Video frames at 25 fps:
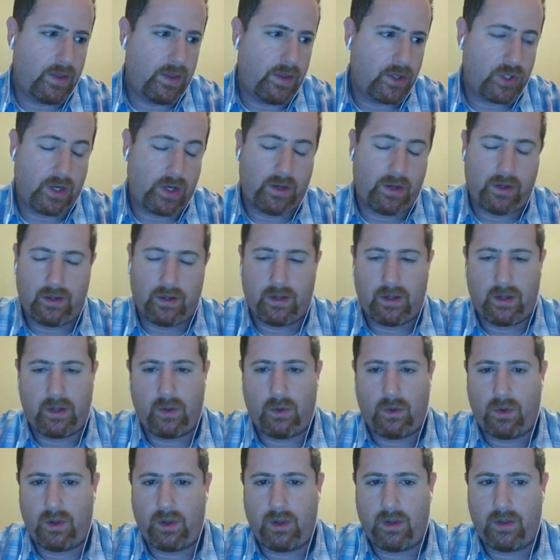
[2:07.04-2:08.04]
they
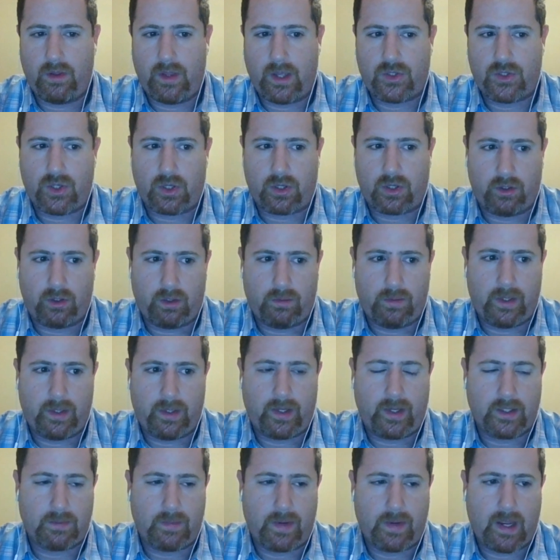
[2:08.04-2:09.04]
struggle a little
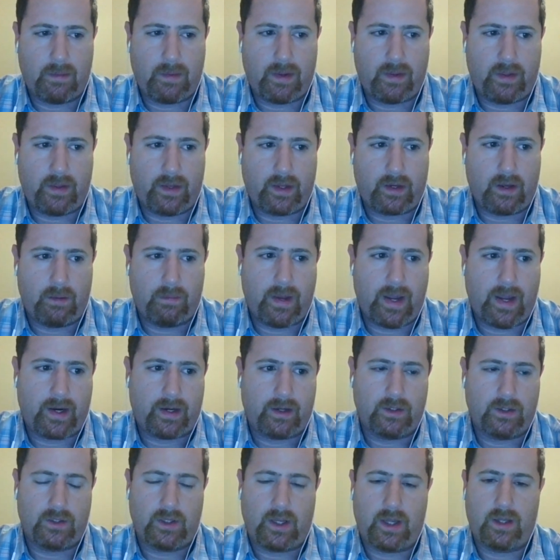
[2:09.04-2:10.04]
bit against Miami, and then they come
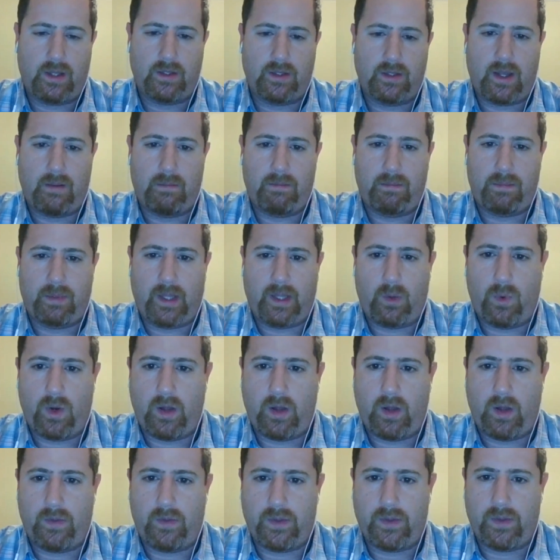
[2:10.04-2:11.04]
back and play
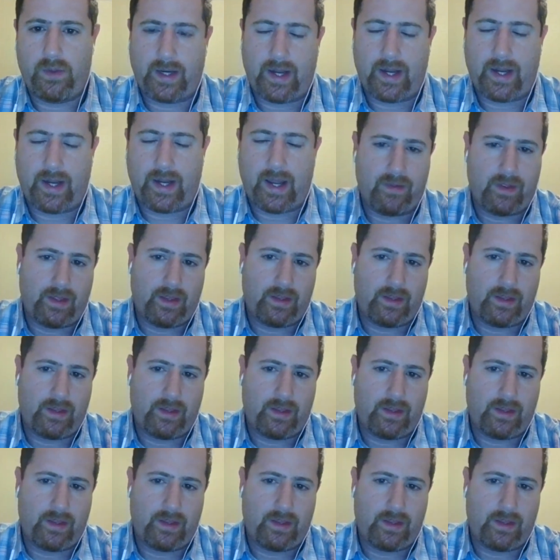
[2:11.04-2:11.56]
well in the second half.